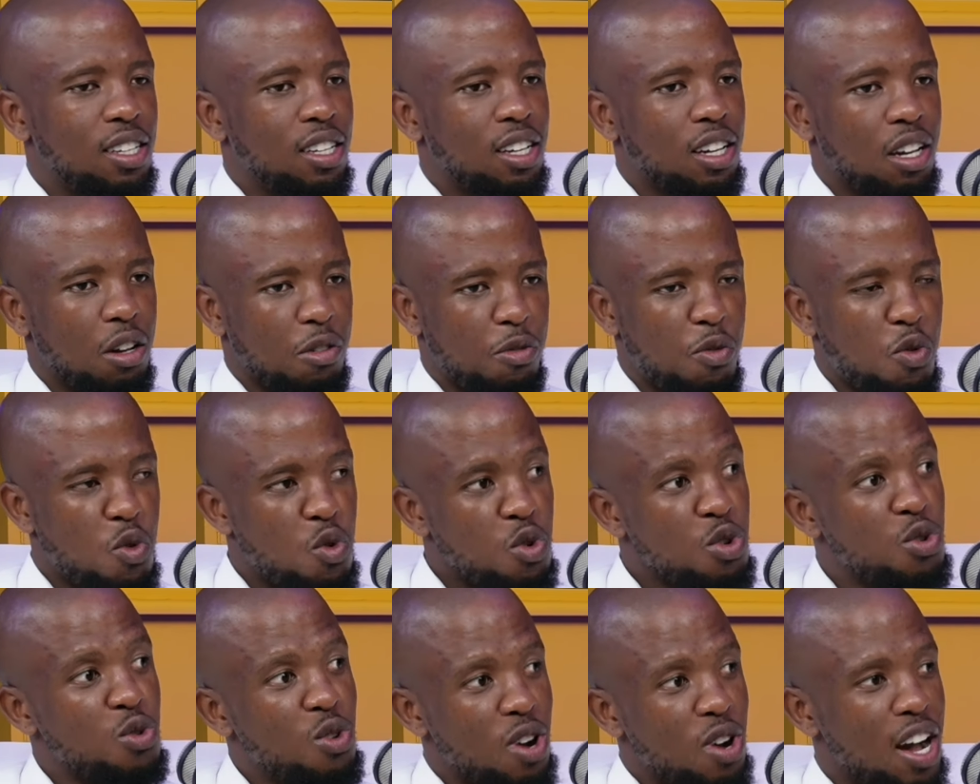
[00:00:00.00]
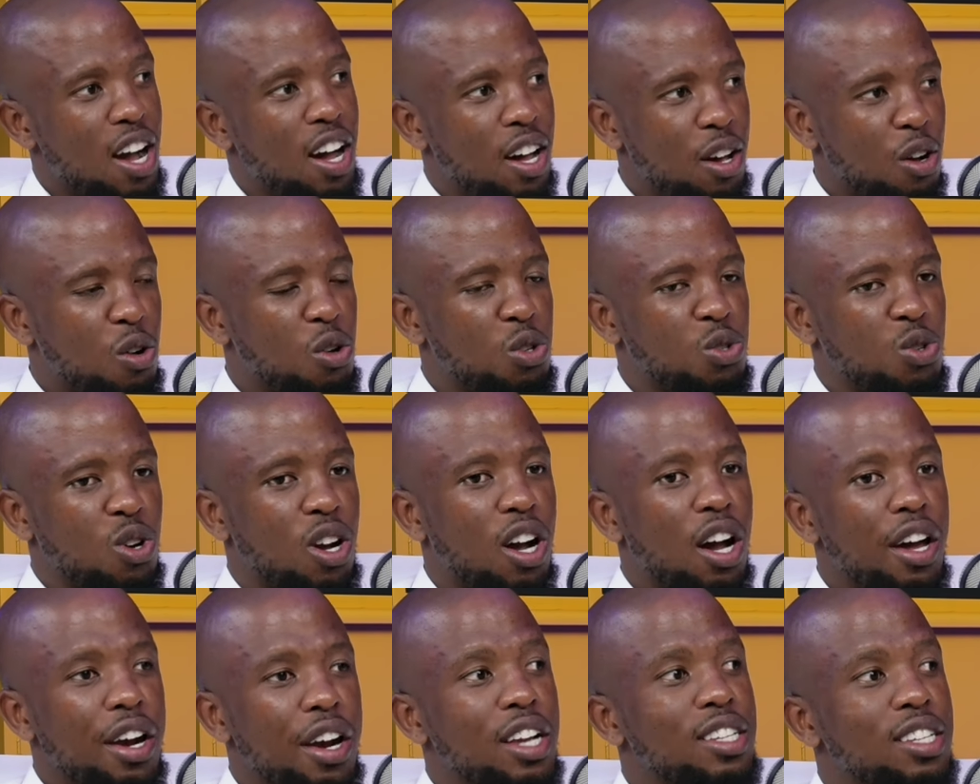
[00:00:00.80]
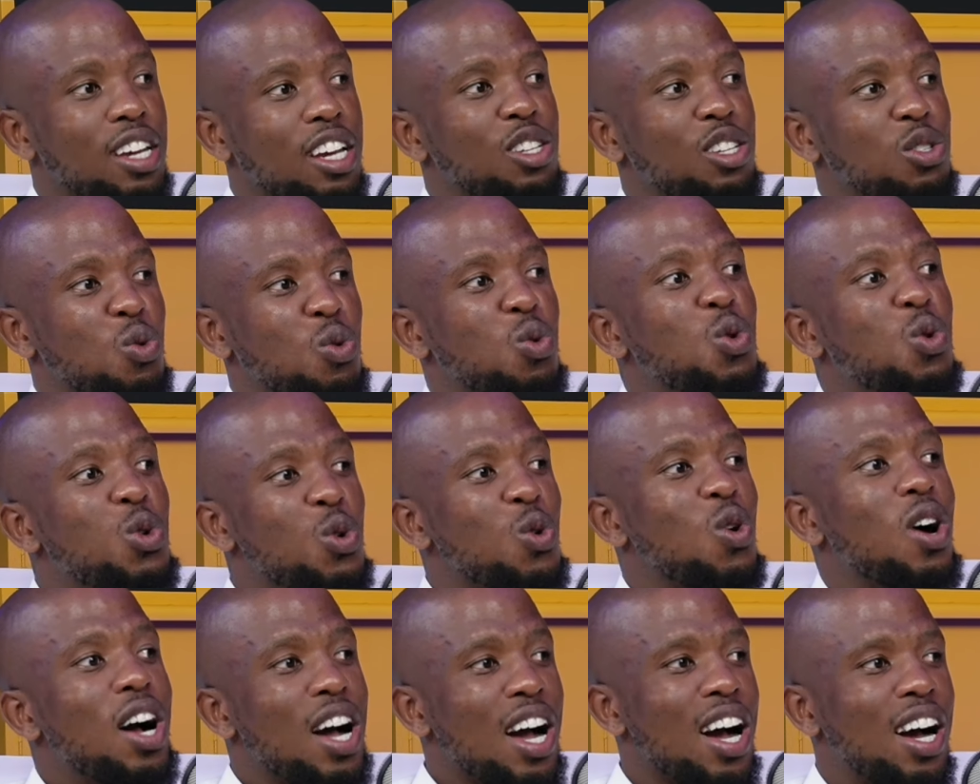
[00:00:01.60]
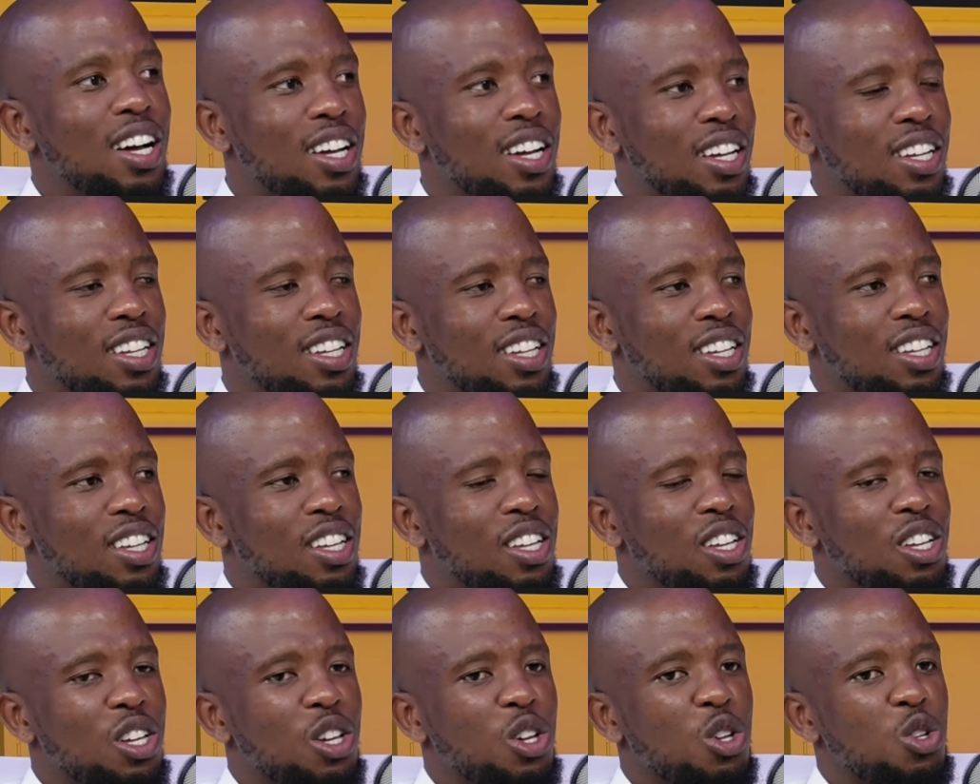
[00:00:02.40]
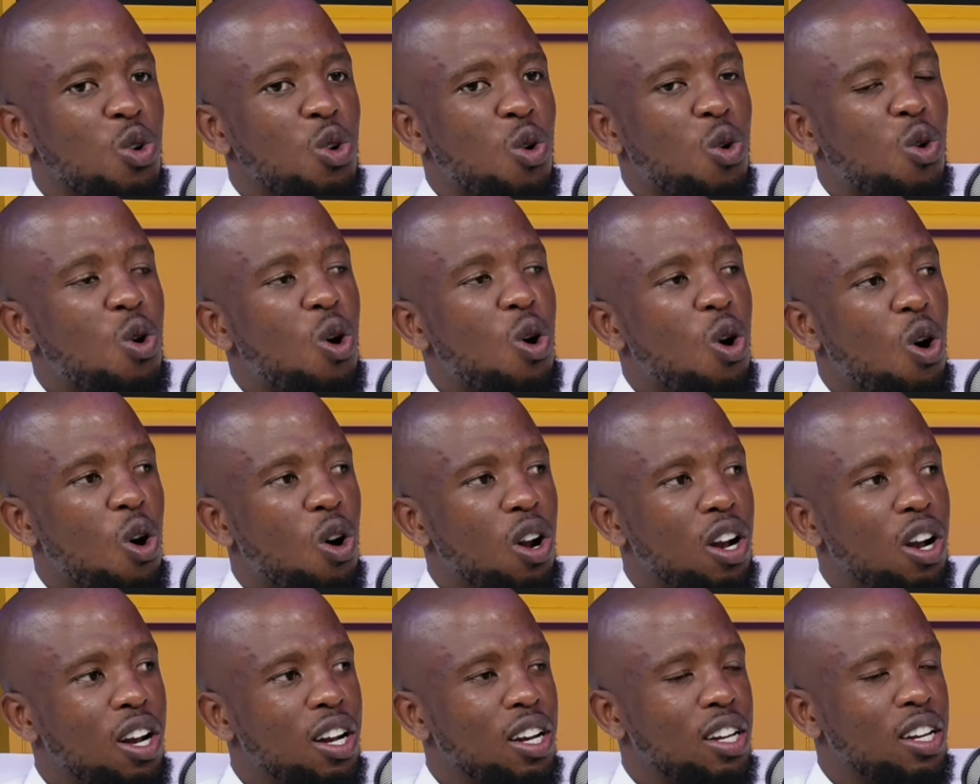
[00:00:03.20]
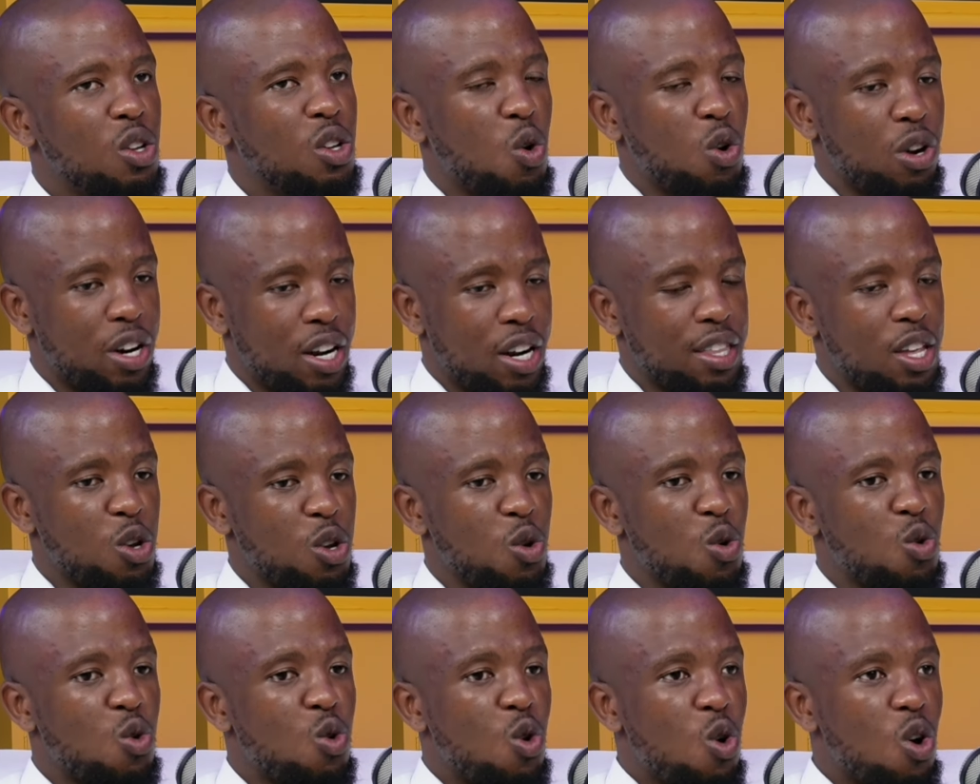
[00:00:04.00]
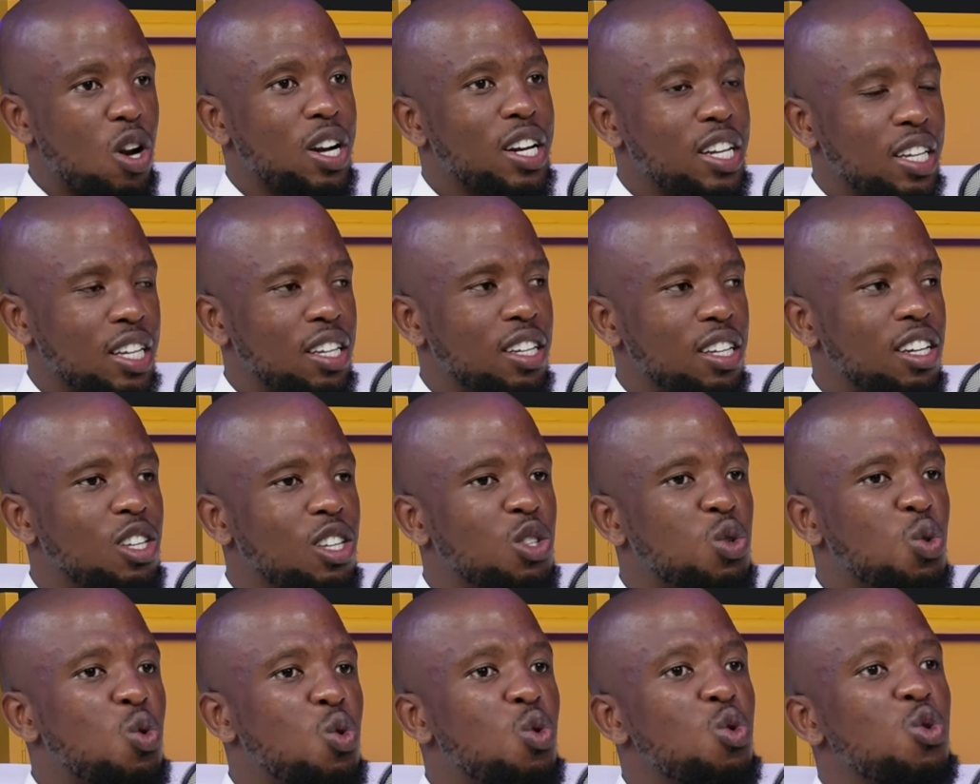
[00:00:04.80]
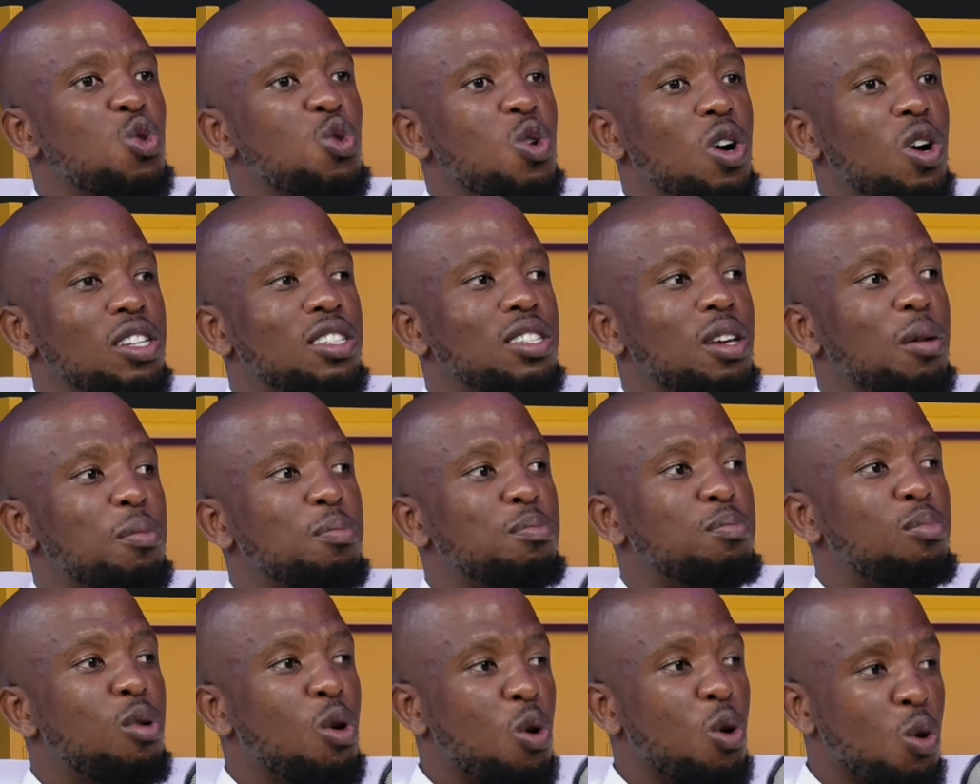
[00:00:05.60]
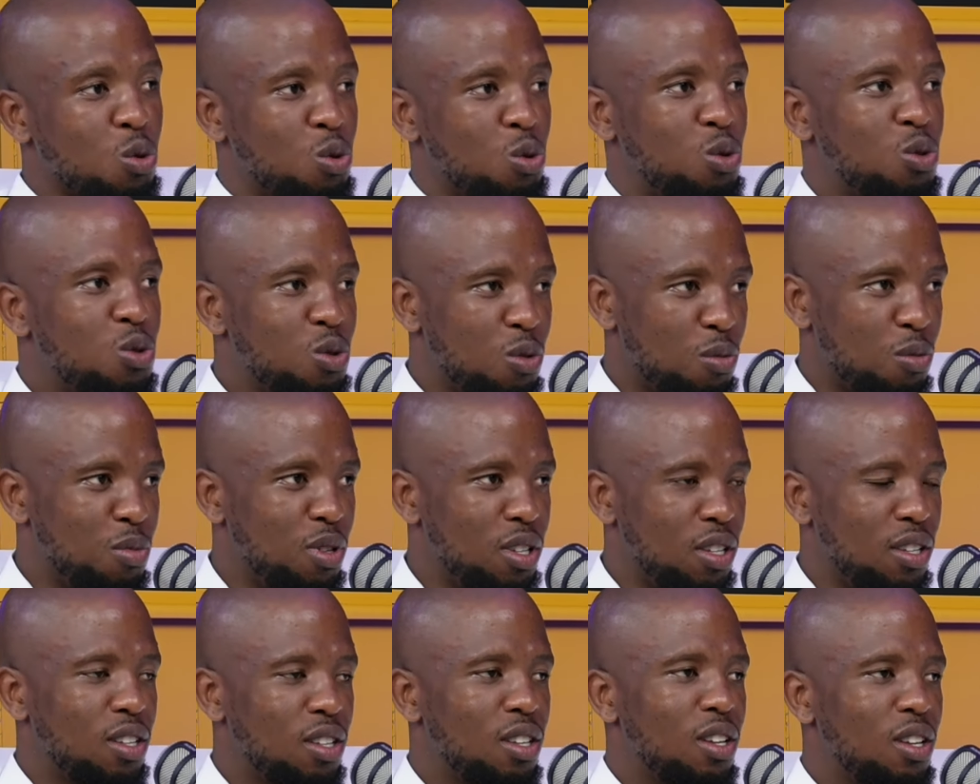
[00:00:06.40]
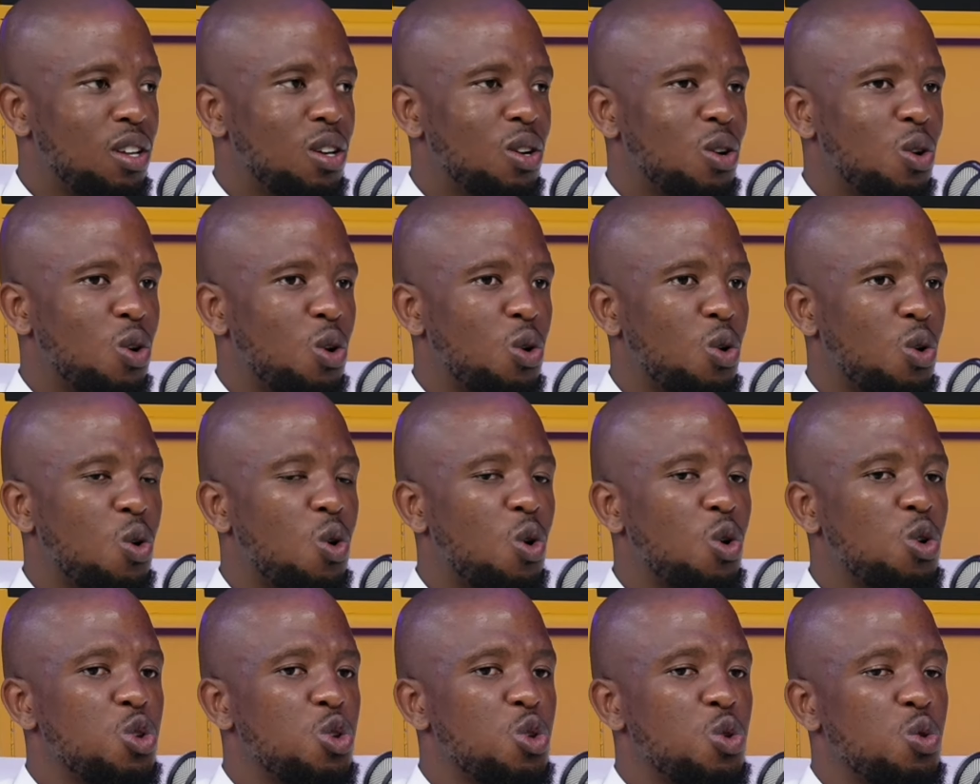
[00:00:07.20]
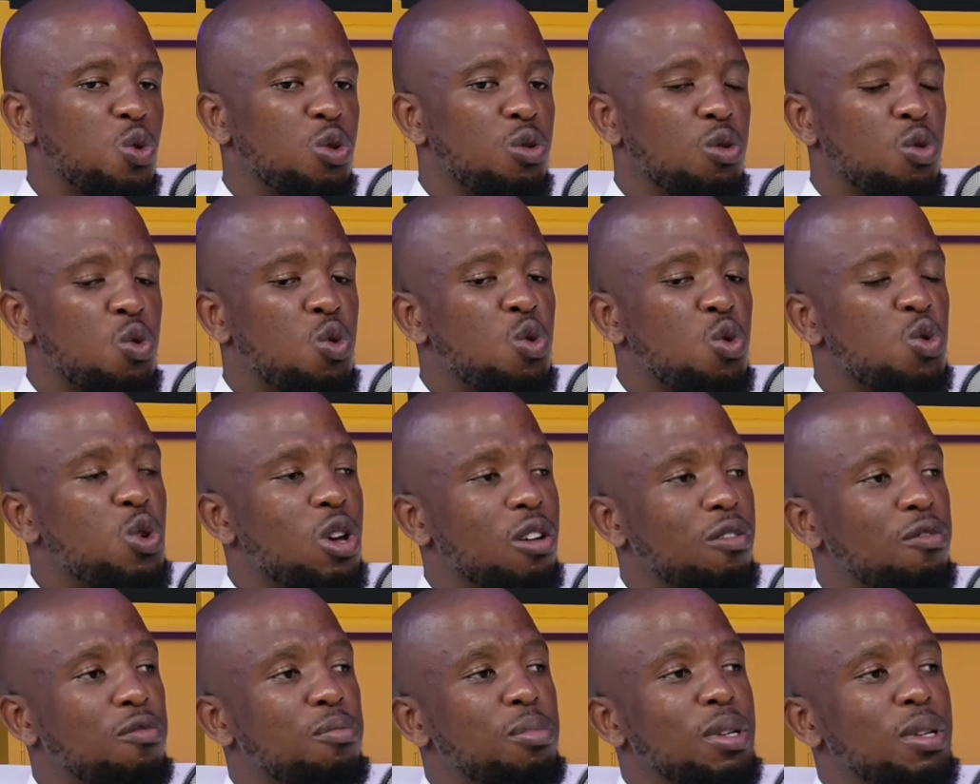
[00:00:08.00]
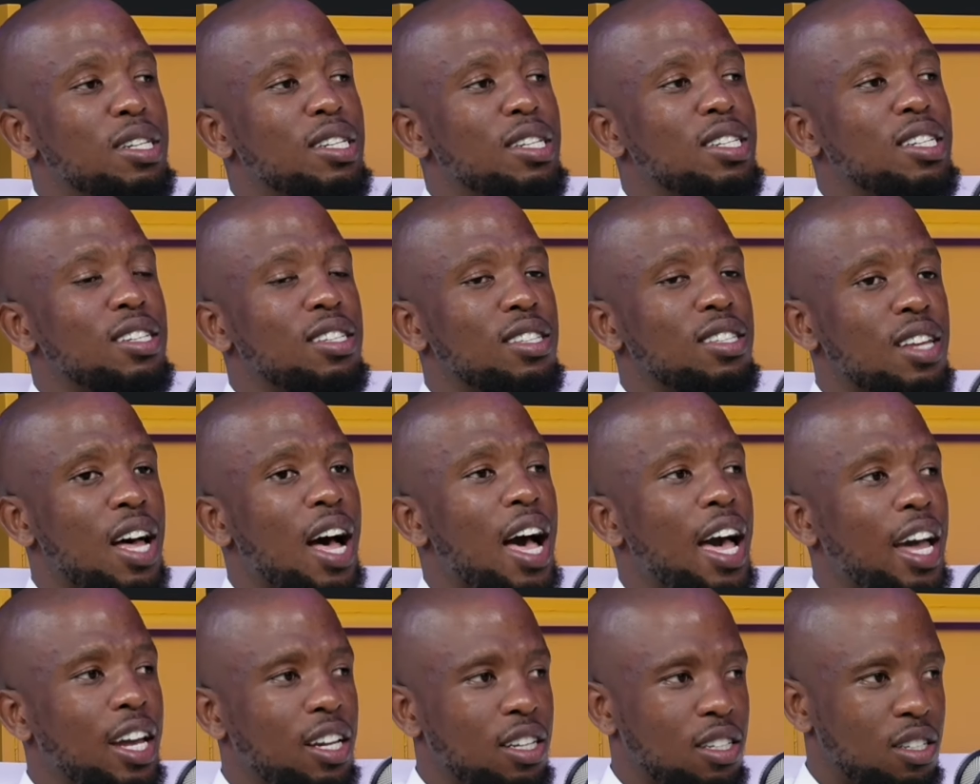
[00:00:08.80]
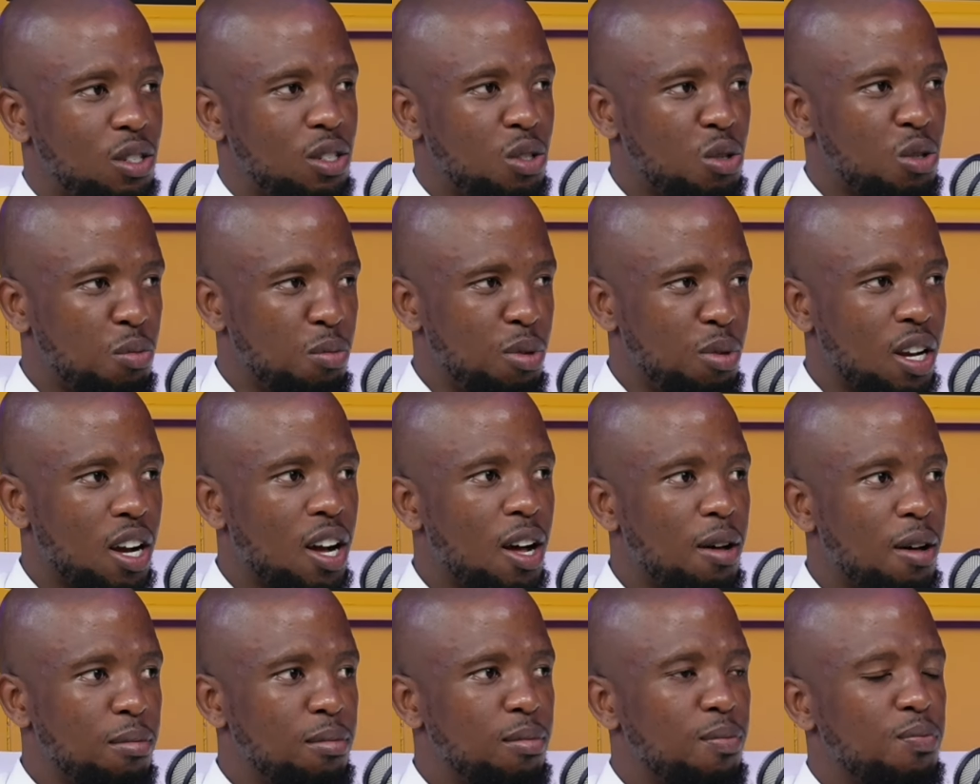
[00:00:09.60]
of who you are, because your character is who you are. Yes. Your call, your, rather, your calling is who you are supposed to be, yes. or who you, who you have been designed to become.